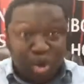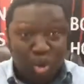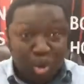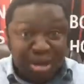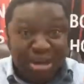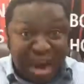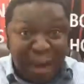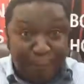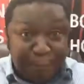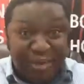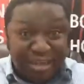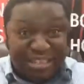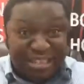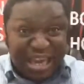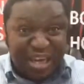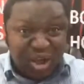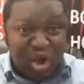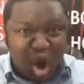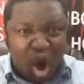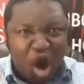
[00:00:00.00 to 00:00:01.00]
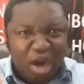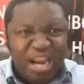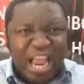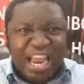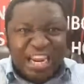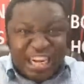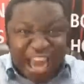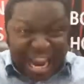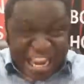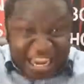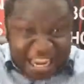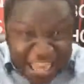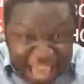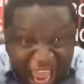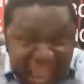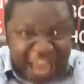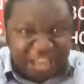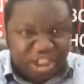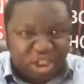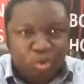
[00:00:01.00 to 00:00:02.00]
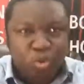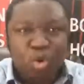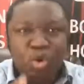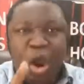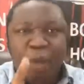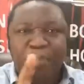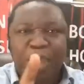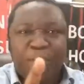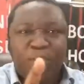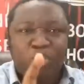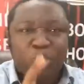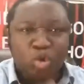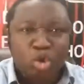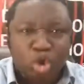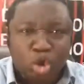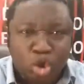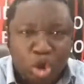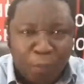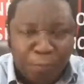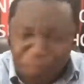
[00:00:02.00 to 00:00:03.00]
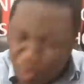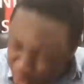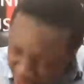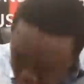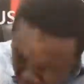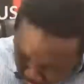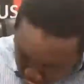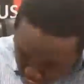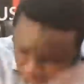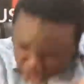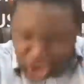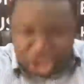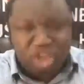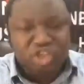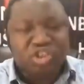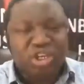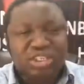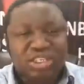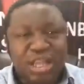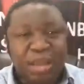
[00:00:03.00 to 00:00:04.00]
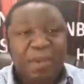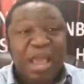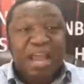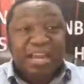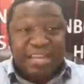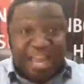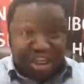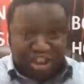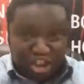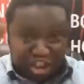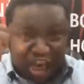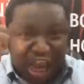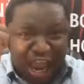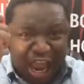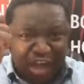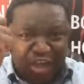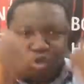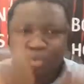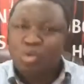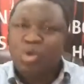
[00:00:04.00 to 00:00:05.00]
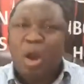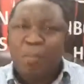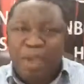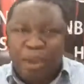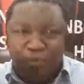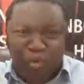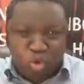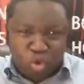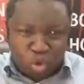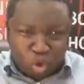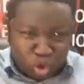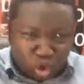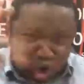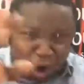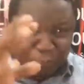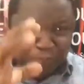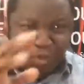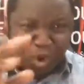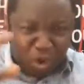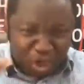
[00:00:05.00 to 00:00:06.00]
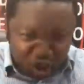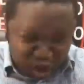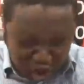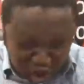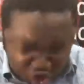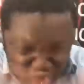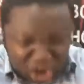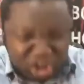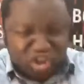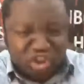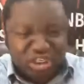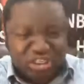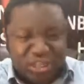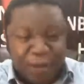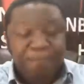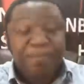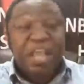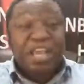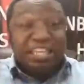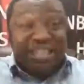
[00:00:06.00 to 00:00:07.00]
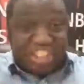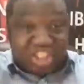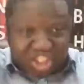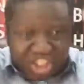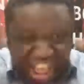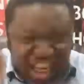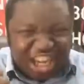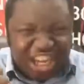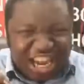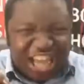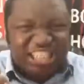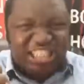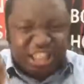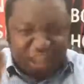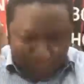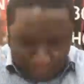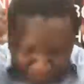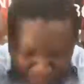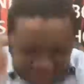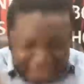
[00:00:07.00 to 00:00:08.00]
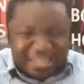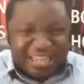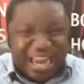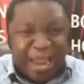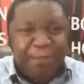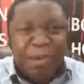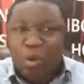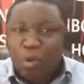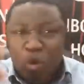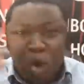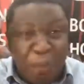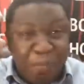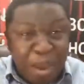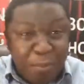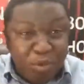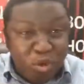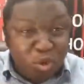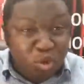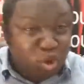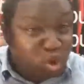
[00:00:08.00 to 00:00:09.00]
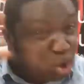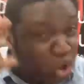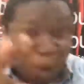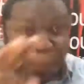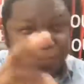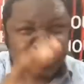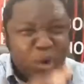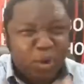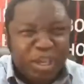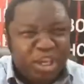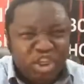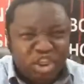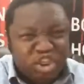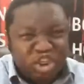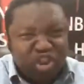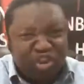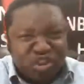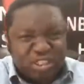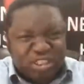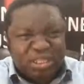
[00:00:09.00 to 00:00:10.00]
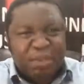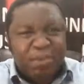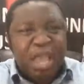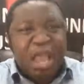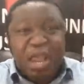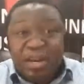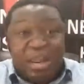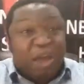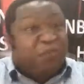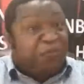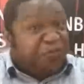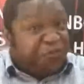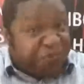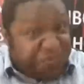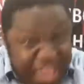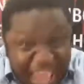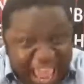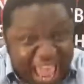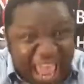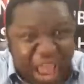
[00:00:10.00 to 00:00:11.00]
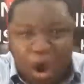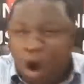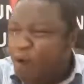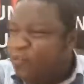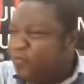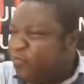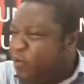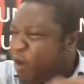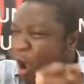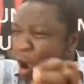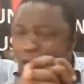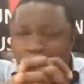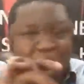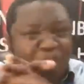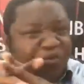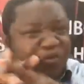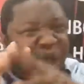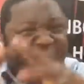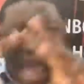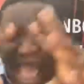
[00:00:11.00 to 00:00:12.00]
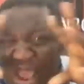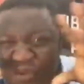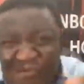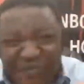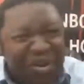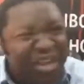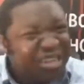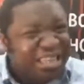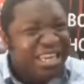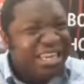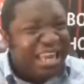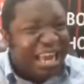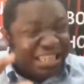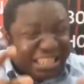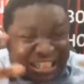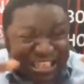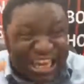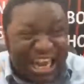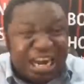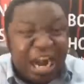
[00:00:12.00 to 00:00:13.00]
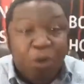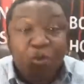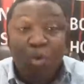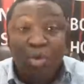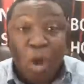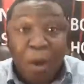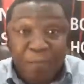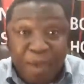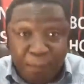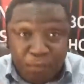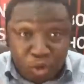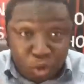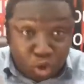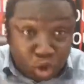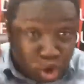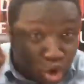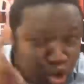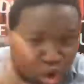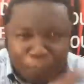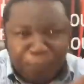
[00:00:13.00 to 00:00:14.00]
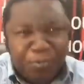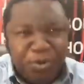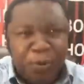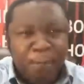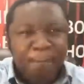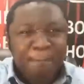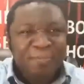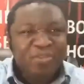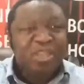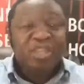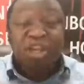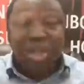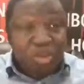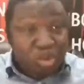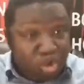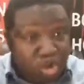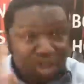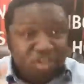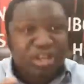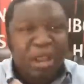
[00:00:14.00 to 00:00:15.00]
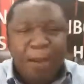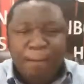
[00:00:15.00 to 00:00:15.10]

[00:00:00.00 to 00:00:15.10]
as you represent God, the gates will not be able to stop you in Jesus' name. The chains will not be able to stop you in Jesus' name. Sickness, the pandemic will not be able to stop you in Jesus' name. The fear of everything that is around will not be able to stop you in